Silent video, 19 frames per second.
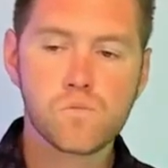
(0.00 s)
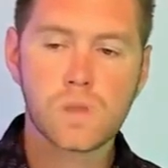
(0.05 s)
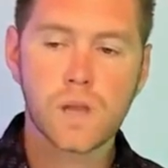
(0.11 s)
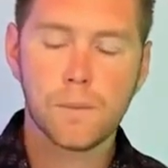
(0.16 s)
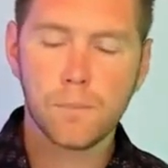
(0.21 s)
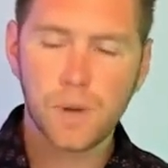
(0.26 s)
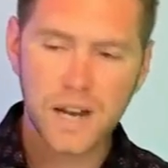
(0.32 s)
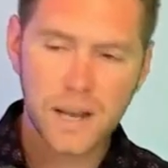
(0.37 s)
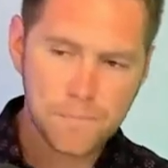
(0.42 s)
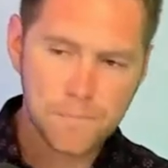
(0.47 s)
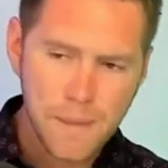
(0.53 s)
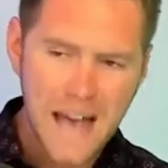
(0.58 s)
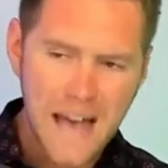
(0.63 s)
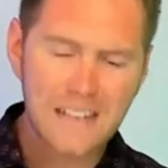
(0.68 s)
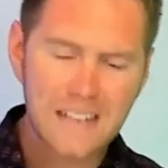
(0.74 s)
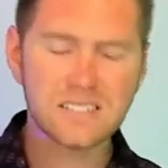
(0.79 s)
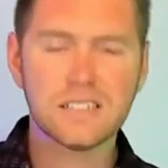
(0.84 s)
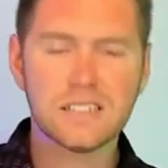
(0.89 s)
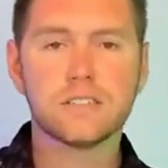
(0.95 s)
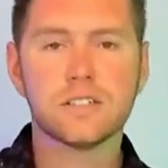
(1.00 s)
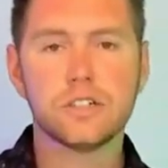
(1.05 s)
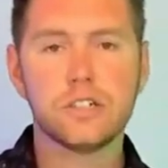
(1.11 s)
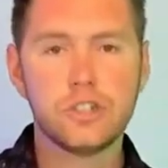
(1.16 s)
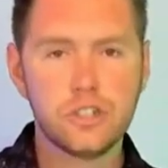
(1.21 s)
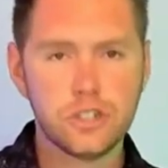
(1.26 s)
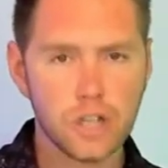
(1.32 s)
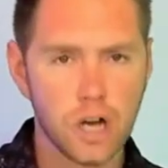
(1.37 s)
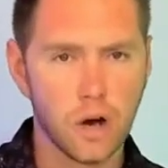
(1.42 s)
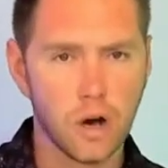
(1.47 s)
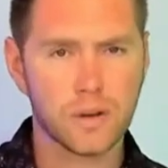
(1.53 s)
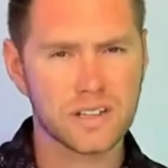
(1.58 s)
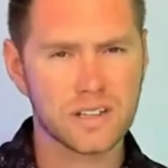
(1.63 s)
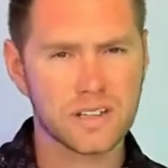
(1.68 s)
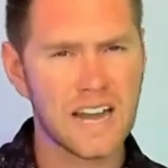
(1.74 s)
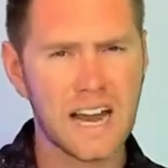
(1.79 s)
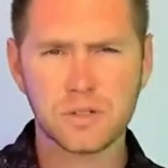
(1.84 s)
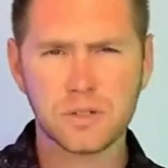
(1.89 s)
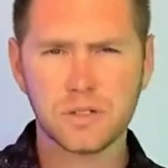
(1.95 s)
But at best, it's a joke.
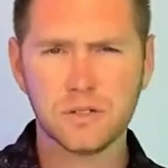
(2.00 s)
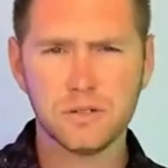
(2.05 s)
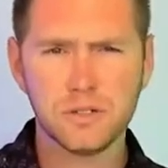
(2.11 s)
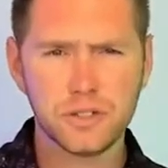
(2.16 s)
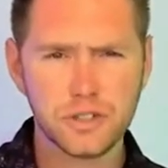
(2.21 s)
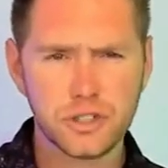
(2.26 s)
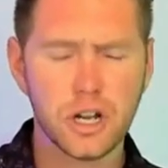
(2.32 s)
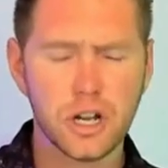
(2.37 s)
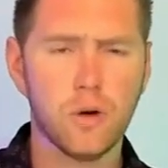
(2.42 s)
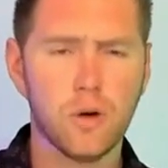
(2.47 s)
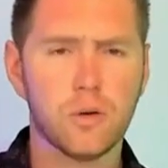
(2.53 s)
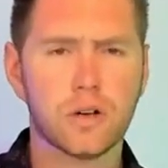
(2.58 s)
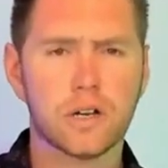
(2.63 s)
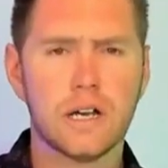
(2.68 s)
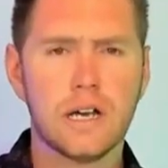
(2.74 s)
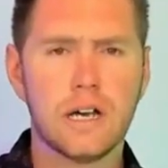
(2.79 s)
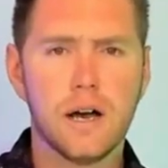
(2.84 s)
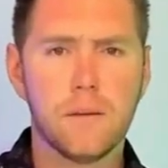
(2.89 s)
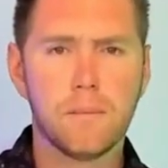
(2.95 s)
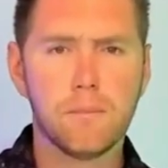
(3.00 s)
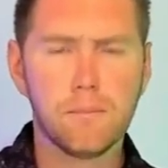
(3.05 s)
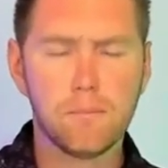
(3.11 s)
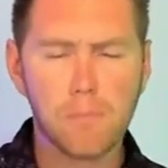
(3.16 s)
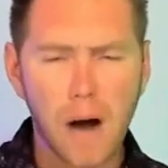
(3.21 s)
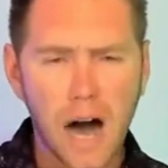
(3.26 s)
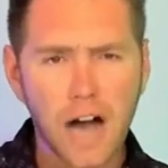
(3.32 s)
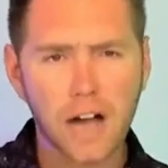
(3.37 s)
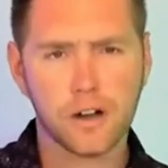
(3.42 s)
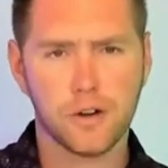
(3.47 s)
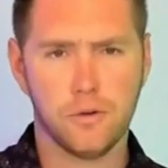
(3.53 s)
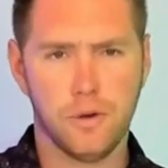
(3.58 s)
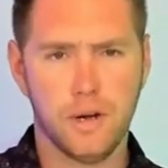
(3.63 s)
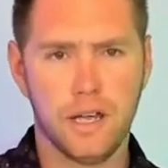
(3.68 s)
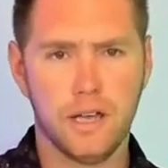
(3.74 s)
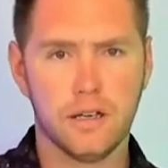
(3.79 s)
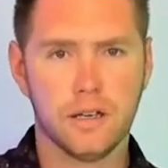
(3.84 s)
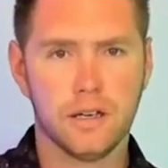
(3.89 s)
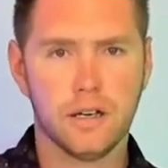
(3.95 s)
It's an absolute joke,
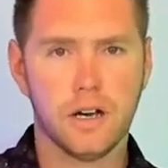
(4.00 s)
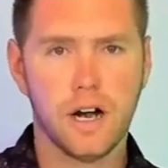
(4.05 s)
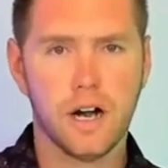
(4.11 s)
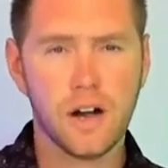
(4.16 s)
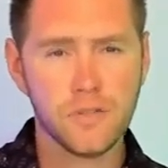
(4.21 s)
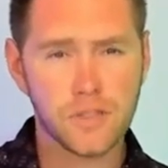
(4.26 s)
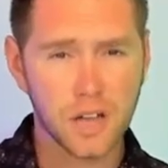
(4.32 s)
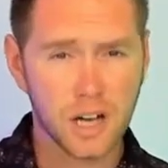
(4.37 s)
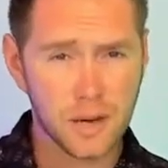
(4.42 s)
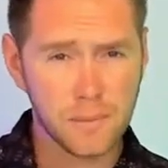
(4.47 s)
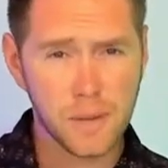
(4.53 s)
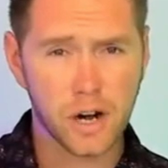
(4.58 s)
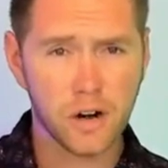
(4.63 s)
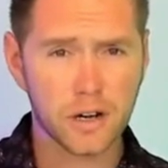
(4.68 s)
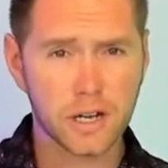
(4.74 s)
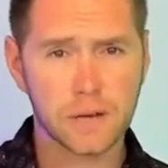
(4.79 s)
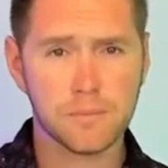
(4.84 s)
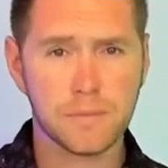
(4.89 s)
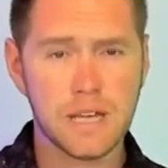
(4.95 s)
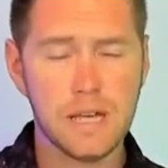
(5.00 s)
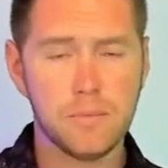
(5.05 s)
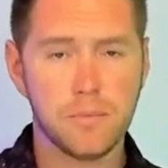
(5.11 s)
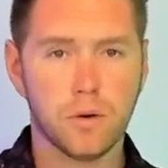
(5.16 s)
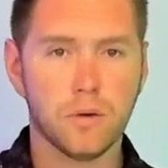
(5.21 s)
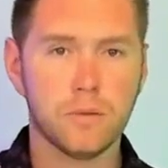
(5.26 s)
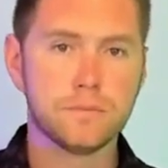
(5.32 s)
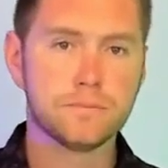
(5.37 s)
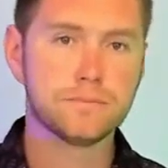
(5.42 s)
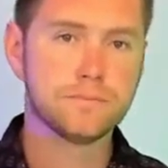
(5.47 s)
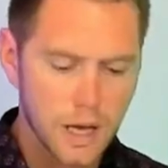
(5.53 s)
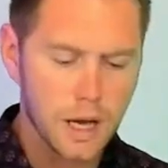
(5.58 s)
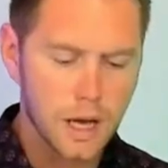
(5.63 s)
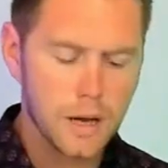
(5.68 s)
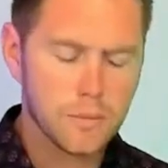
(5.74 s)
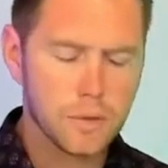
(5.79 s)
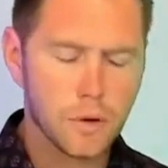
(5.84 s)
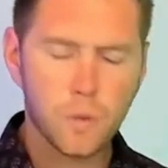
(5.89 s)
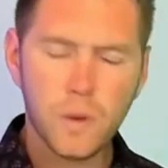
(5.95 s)
mockery of the American people.
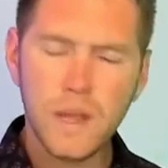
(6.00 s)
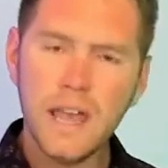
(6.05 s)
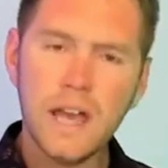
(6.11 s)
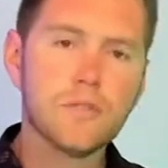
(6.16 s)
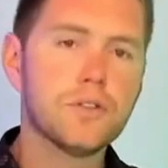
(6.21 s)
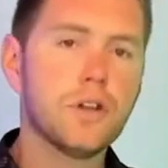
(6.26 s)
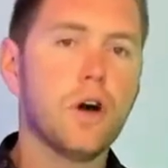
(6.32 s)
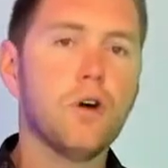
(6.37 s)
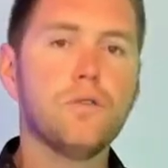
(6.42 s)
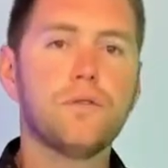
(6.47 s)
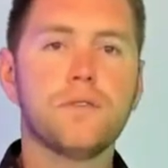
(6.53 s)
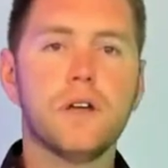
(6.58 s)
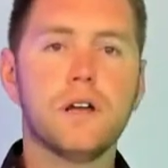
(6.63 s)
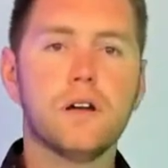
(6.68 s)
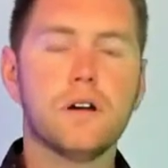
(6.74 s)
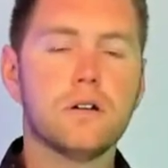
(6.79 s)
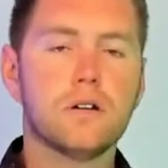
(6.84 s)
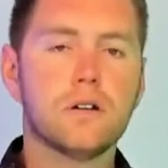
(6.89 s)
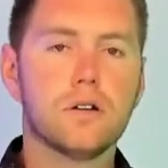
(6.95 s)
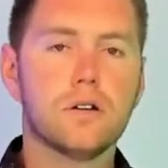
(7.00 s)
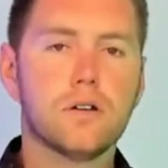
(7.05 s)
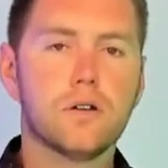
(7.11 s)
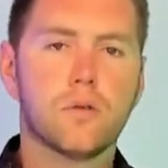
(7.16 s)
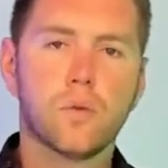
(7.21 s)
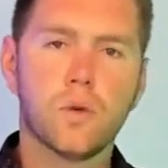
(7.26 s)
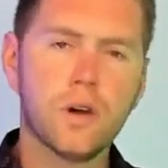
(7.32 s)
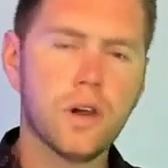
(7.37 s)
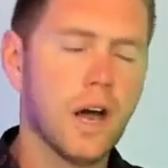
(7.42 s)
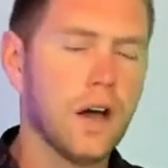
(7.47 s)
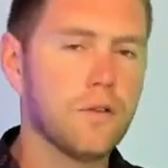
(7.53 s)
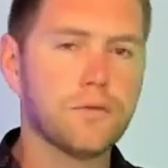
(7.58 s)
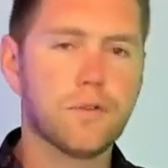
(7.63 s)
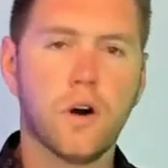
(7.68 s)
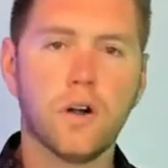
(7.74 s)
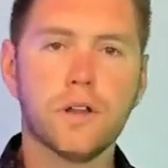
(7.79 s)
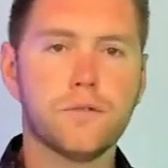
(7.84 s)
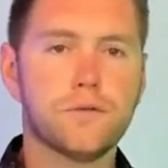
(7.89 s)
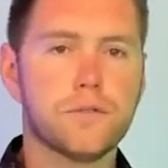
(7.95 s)
But we have no fear. We're not
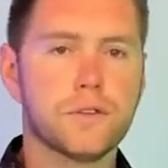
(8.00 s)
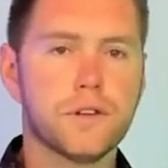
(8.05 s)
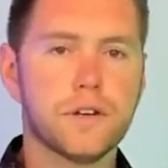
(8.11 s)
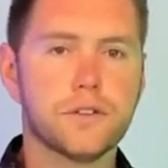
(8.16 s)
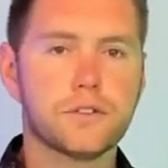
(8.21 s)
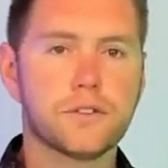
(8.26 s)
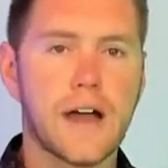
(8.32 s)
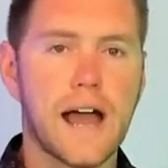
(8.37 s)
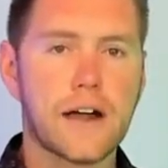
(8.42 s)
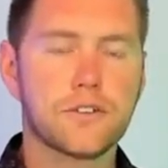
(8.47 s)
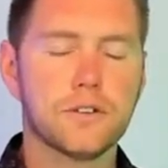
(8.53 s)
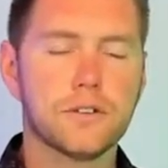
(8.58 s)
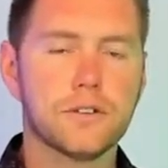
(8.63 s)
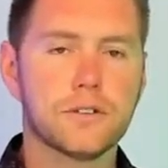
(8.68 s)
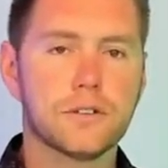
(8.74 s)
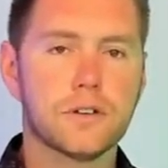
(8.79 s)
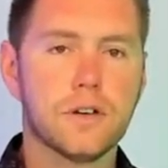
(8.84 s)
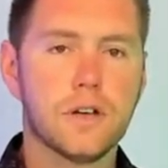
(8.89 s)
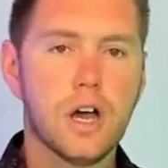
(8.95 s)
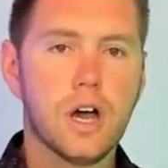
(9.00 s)
falling for the distractions.